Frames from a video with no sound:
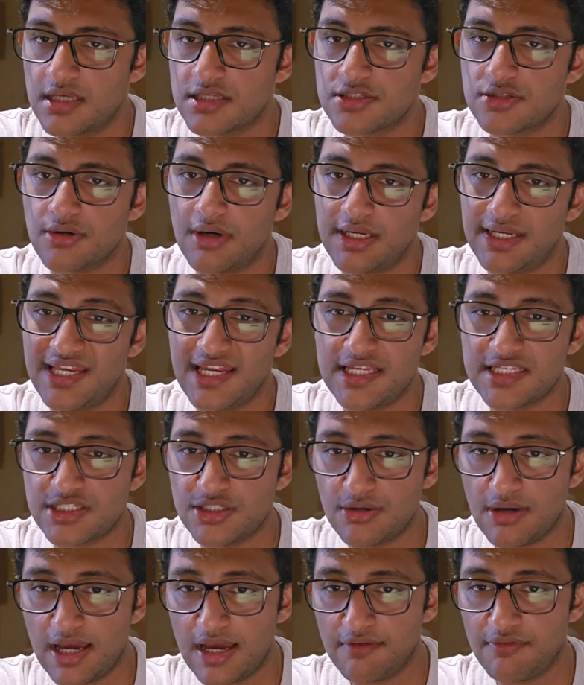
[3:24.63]
So unless
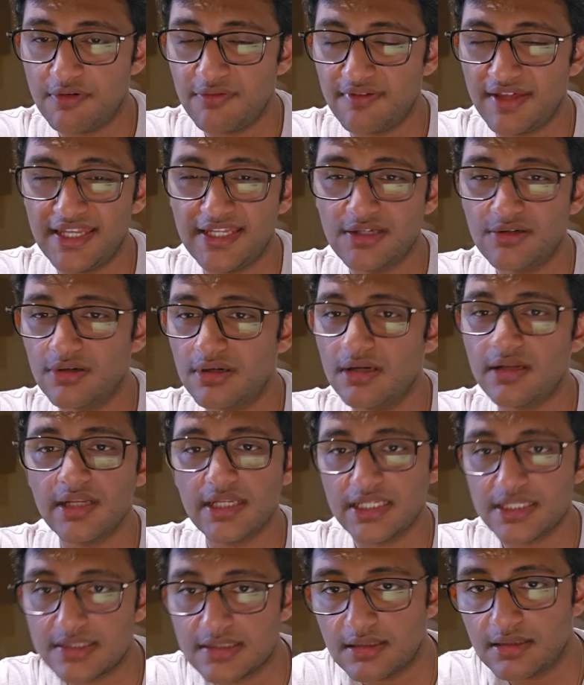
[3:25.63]
you have a very good
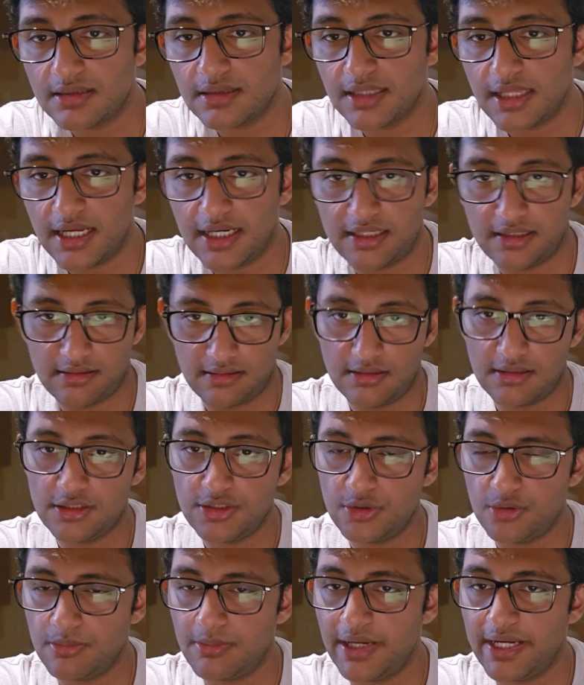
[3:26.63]
reason that
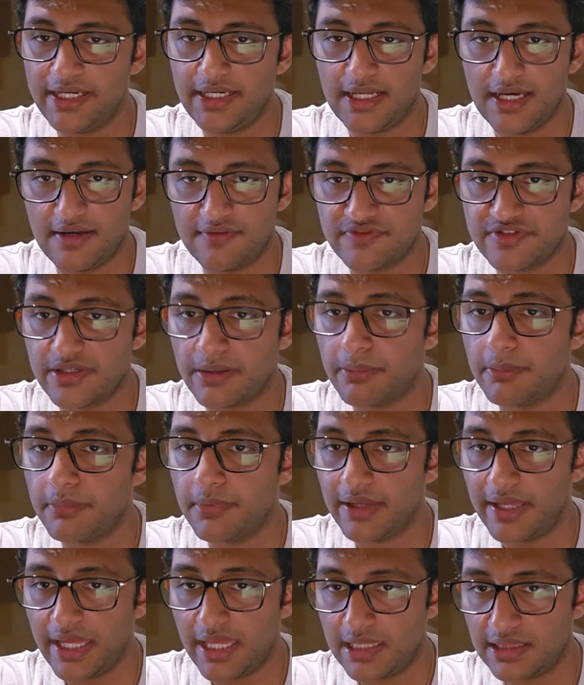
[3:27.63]
you might have
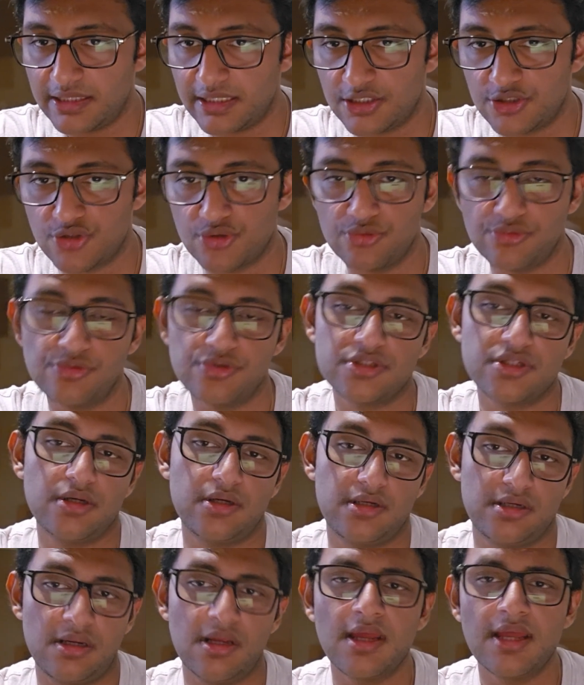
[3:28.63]
some health issues
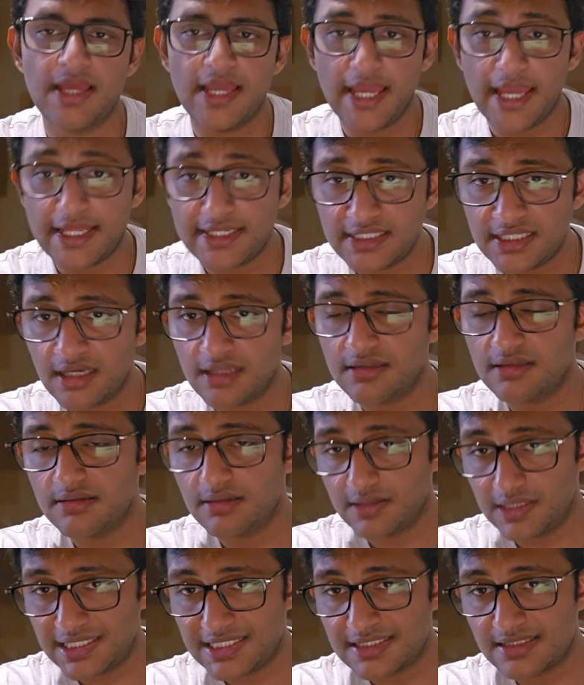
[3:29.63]
or any
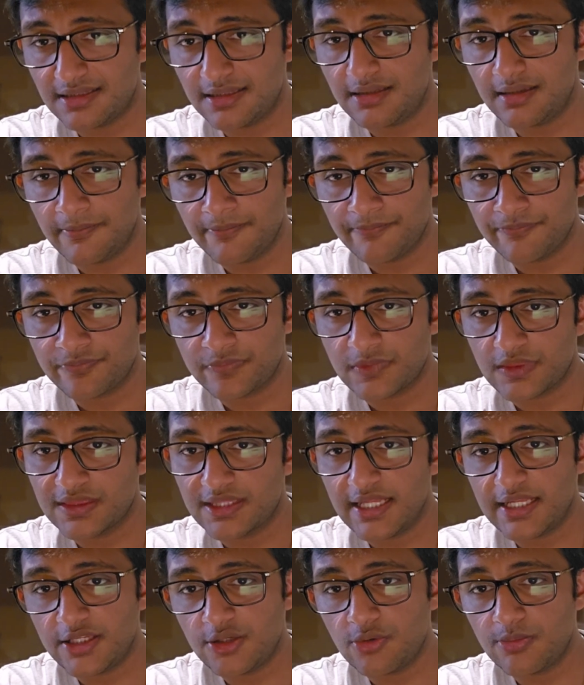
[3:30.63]
other reason,
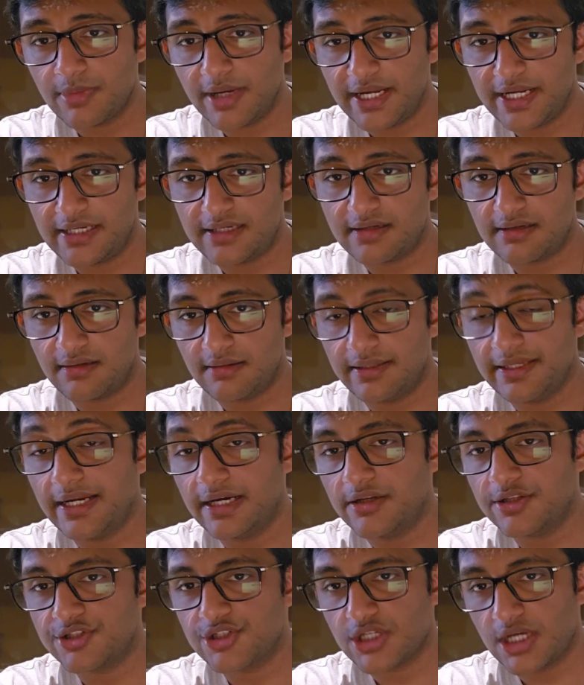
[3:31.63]
then you might
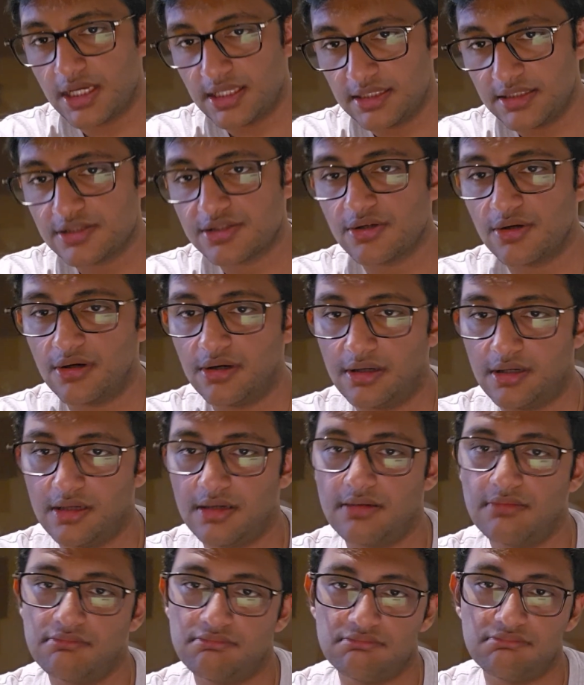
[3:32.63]
get a chance, or
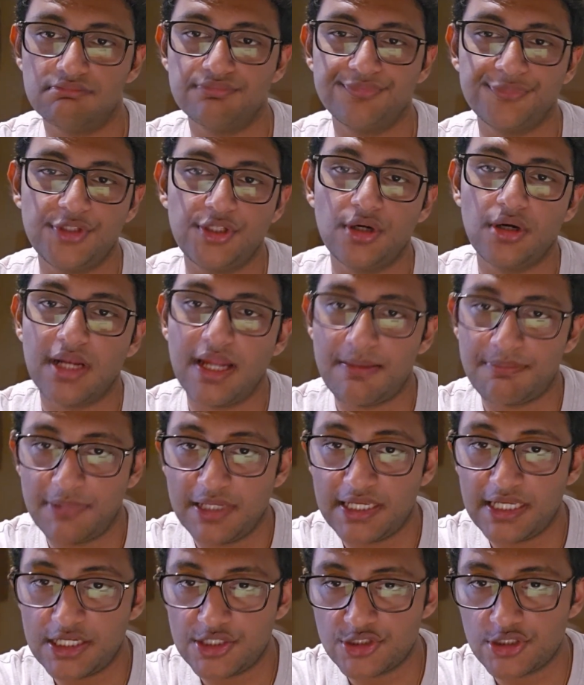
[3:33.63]
your
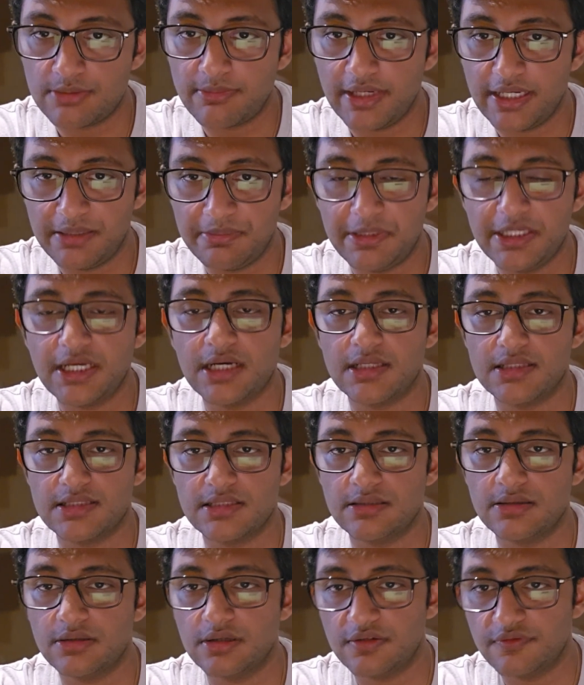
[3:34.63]
application might be
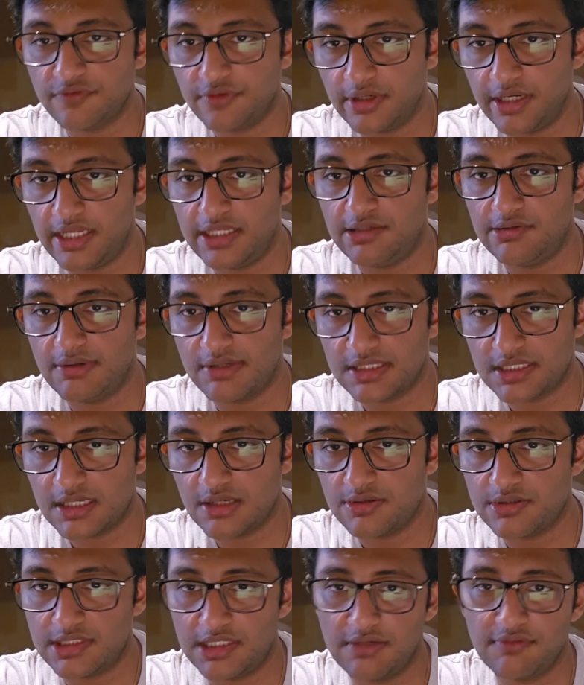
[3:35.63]
considered for NUS
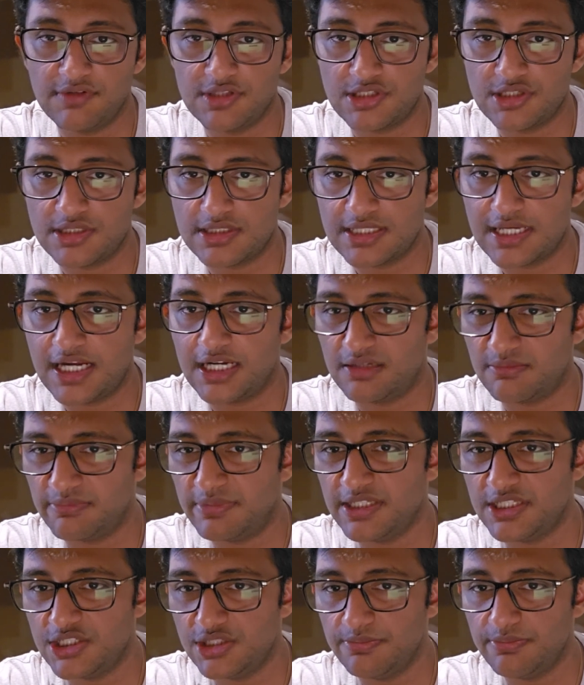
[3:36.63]
housing, which is at
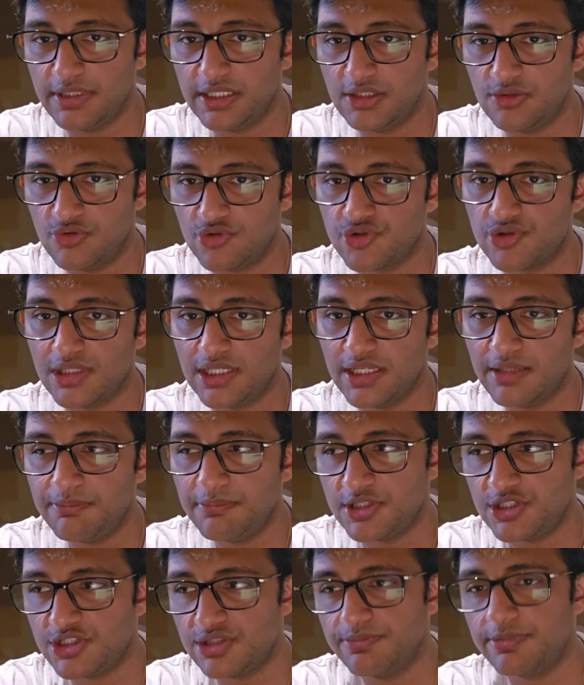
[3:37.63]
PGP, usually
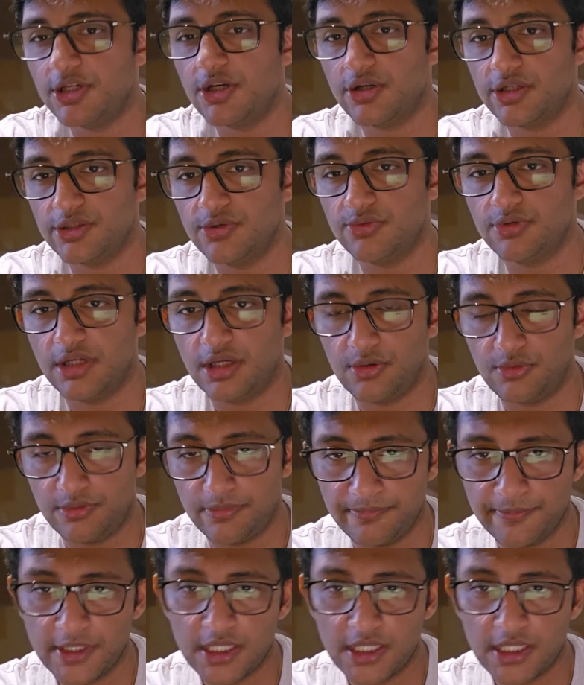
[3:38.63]
PGP or U-Town.